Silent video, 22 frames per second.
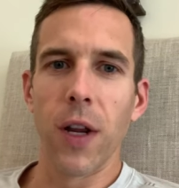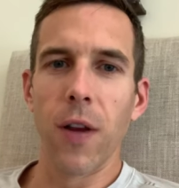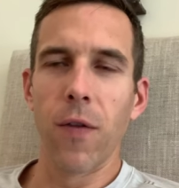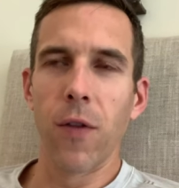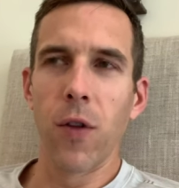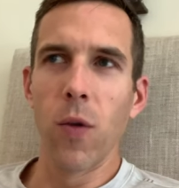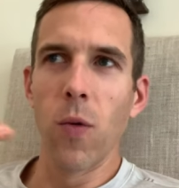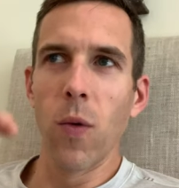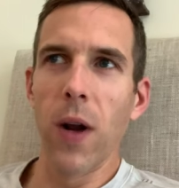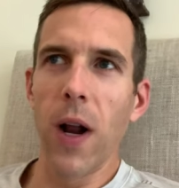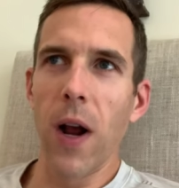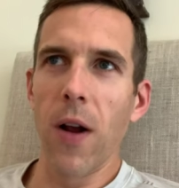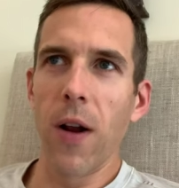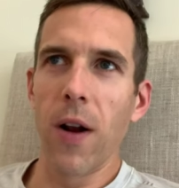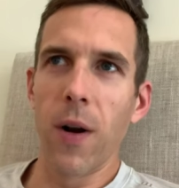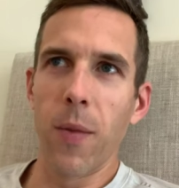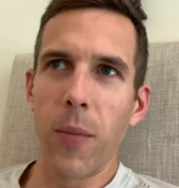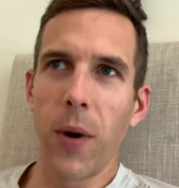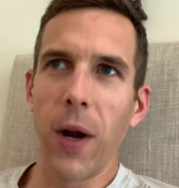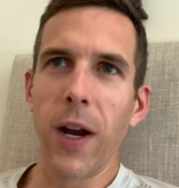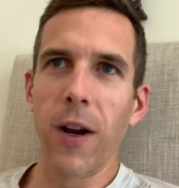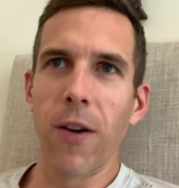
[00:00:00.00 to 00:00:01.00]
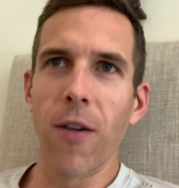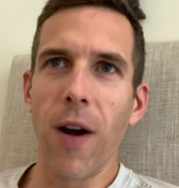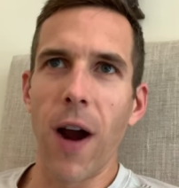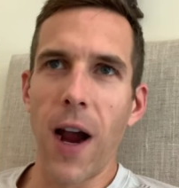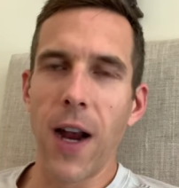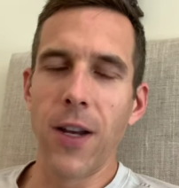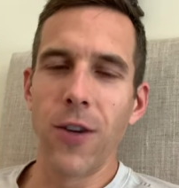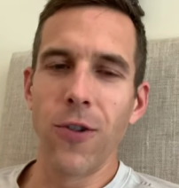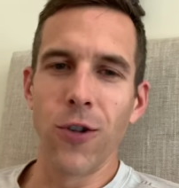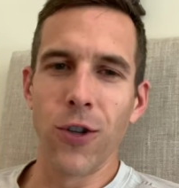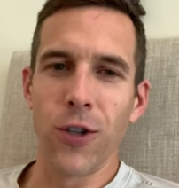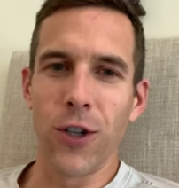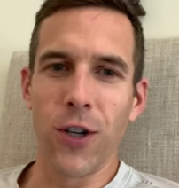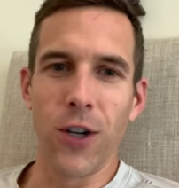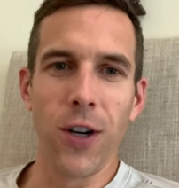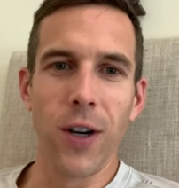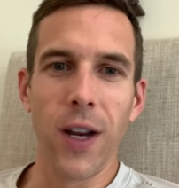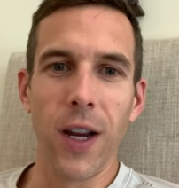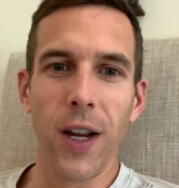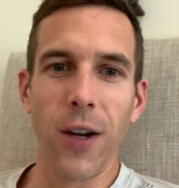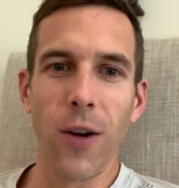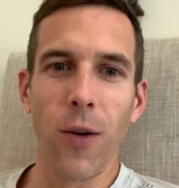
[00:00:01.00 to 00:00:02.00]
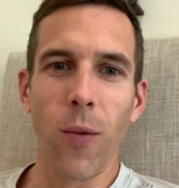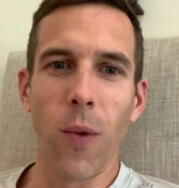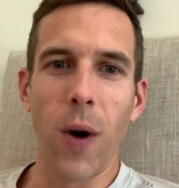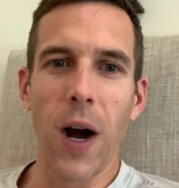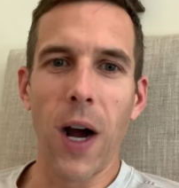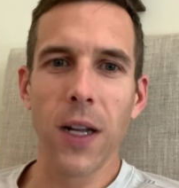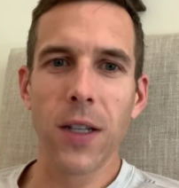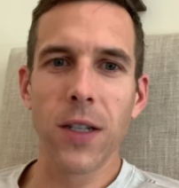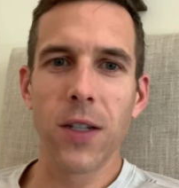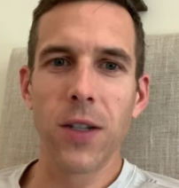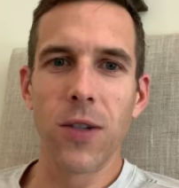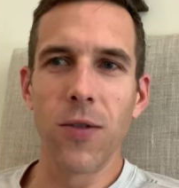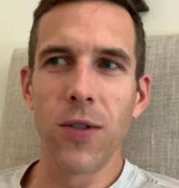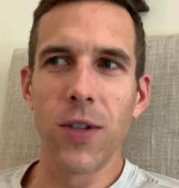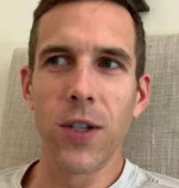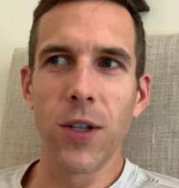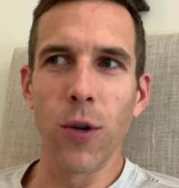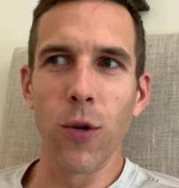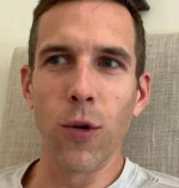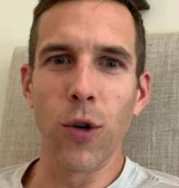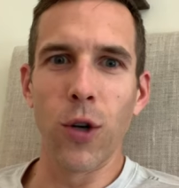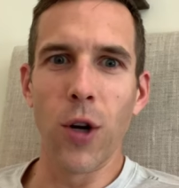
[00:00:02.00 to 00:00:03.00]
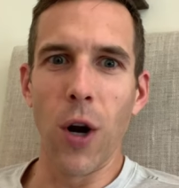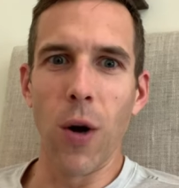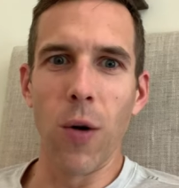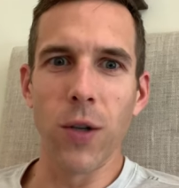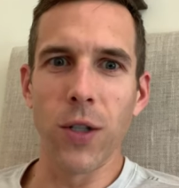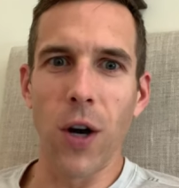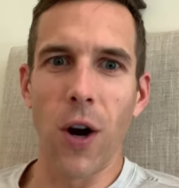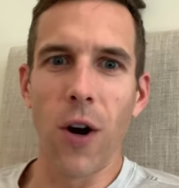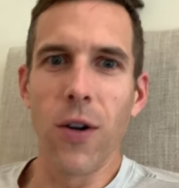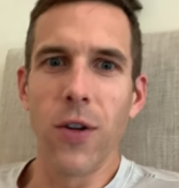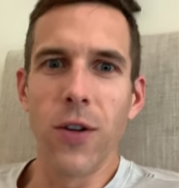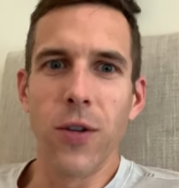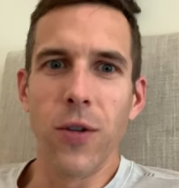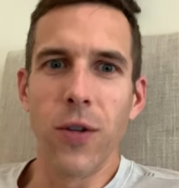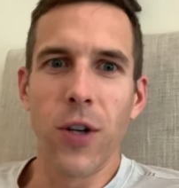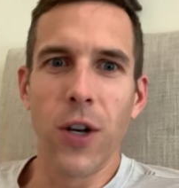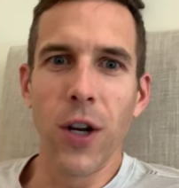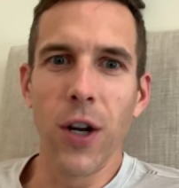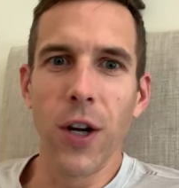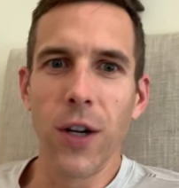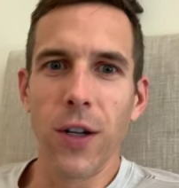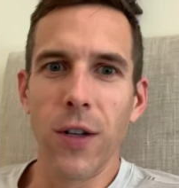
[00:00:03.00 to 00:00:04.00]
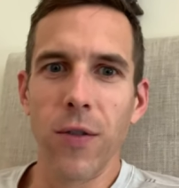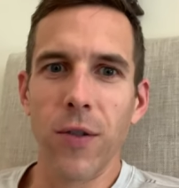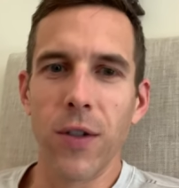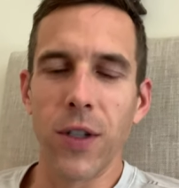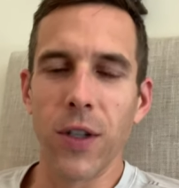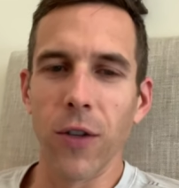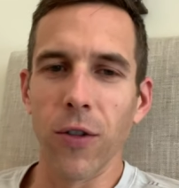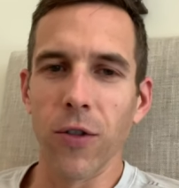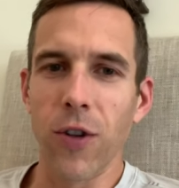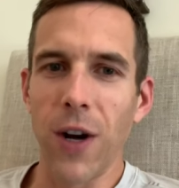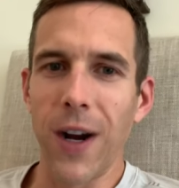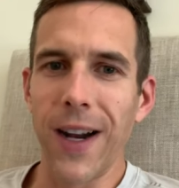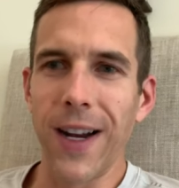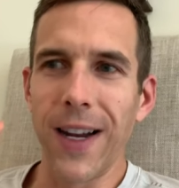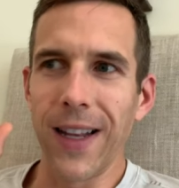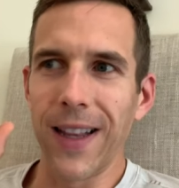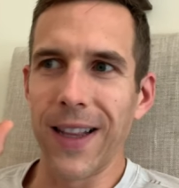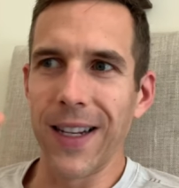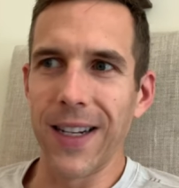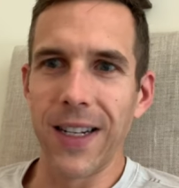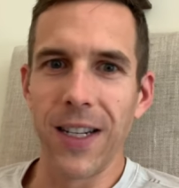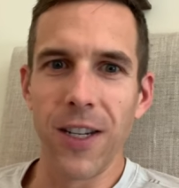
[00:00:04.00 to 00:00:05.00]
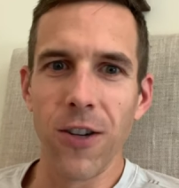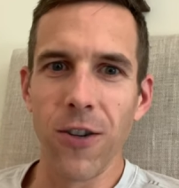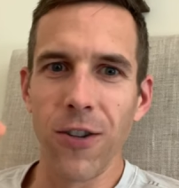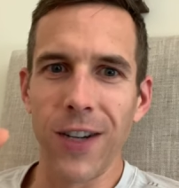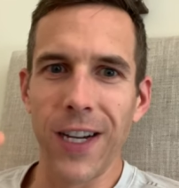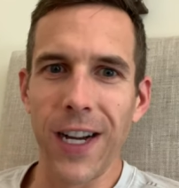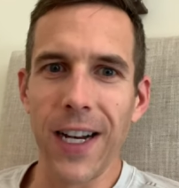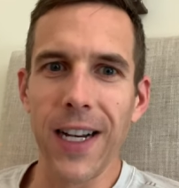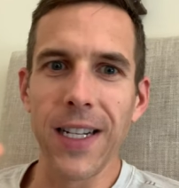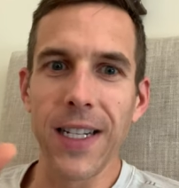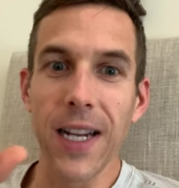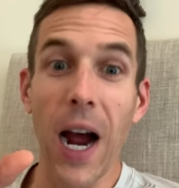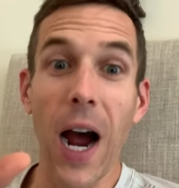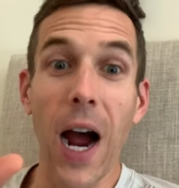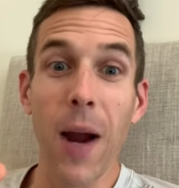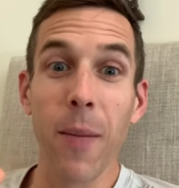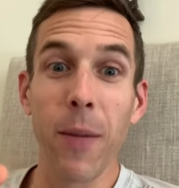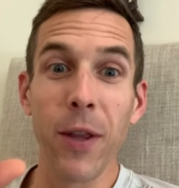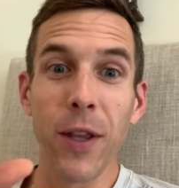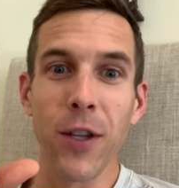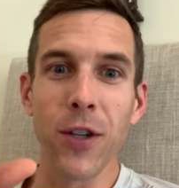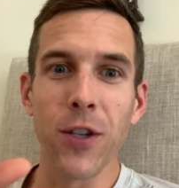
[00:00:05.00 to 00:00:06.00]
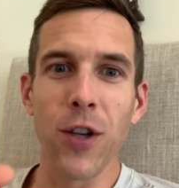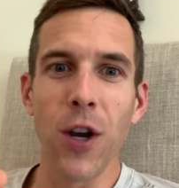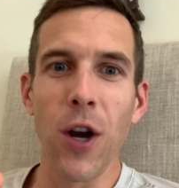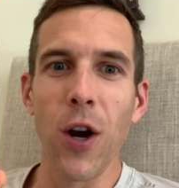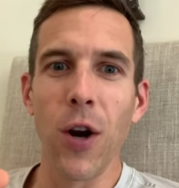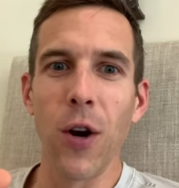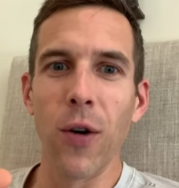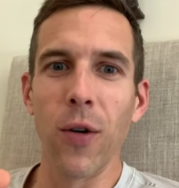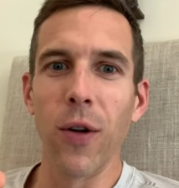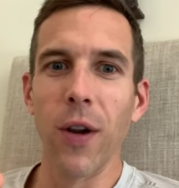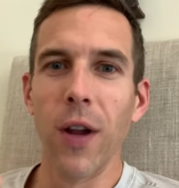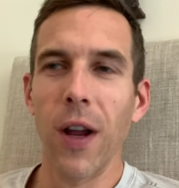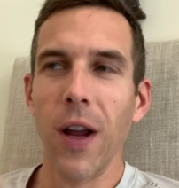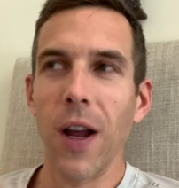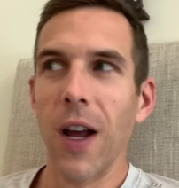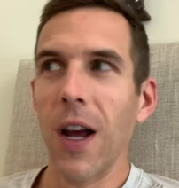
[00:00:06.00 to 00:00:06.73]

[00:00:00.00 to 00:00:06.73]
If you went out on a bike ride and you just couldn't hit your watts, you'd still go as hard as you could. You'd still try to get the, you're getting time in the zone.